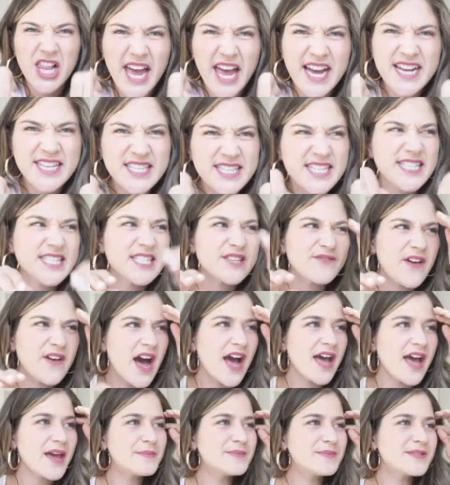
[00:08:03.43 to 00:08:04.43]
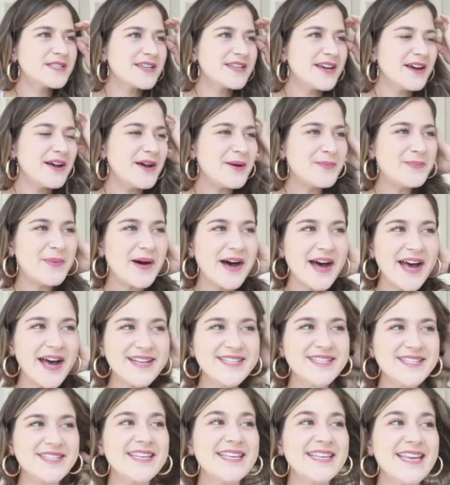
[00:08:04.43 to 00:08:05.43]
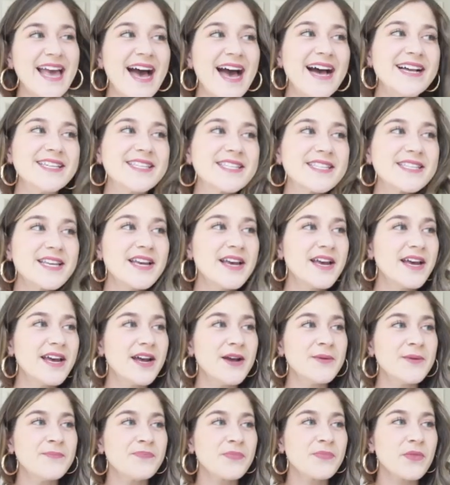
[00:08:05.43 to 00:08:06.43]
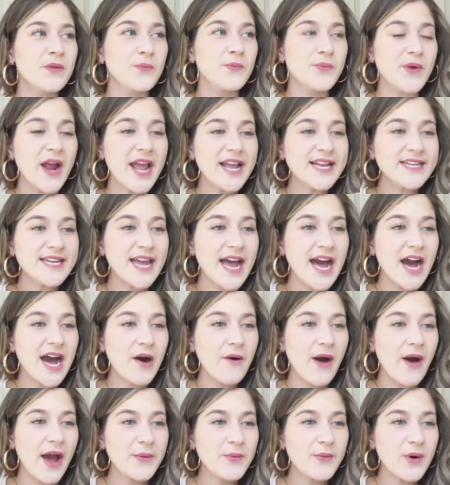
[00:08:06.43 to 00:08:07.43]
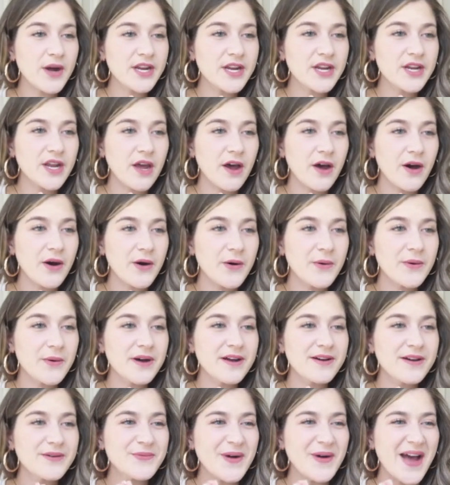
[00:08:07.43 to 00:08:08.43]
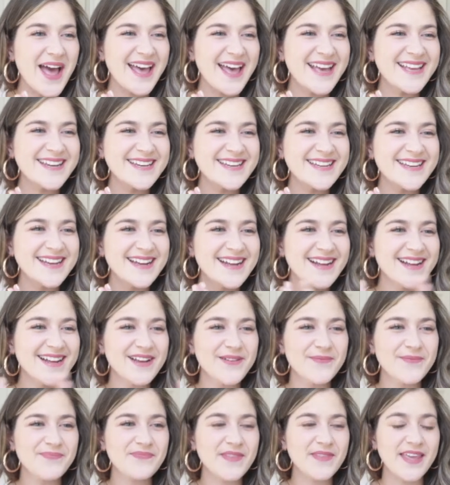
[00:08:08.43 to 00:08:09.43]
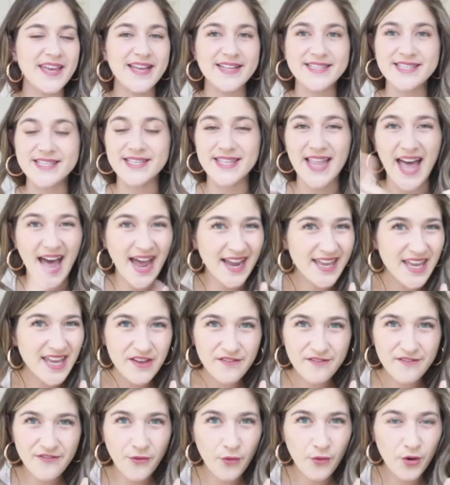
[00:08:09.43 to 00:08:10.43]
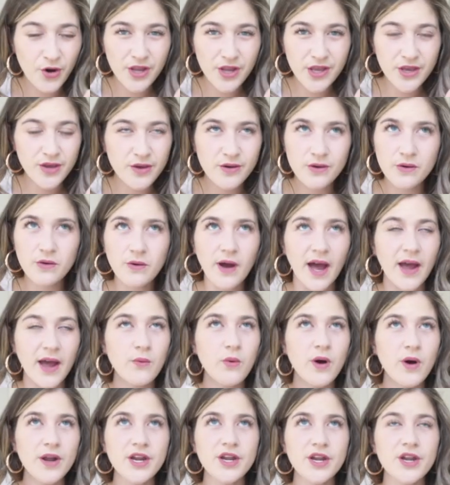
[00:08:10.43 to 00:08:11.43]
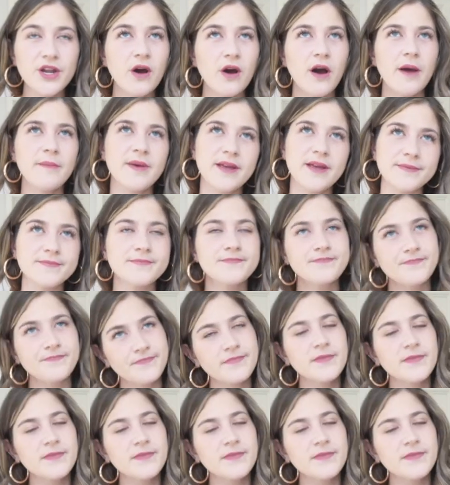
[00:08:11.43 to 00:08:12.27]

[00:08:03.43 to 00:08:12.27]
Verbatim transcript: Alexis vibes, but yes. Right now, I want to know when it's lagging for you. I want to know, I mean,